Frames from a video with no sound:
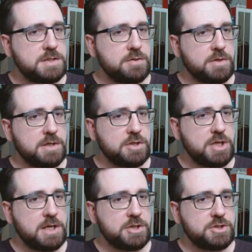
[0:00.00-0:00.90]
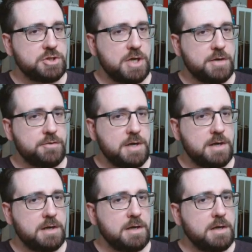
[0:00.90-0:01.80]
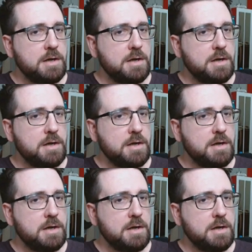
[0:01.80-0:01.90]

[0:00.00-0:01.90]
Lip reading: You can change the genre